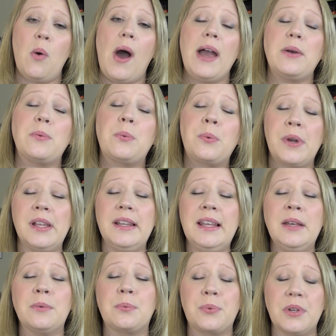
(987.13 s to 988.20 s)
I
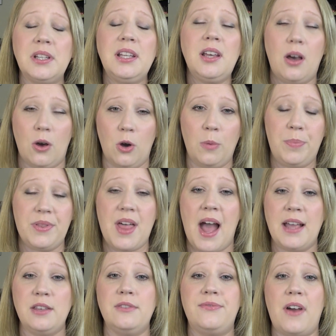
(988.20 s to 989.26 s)
really hope
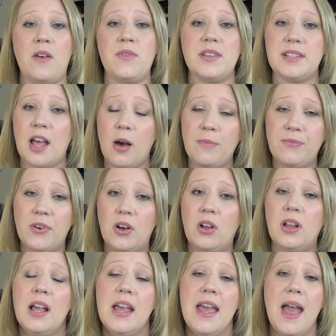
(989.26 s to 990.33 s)
that you found this helpful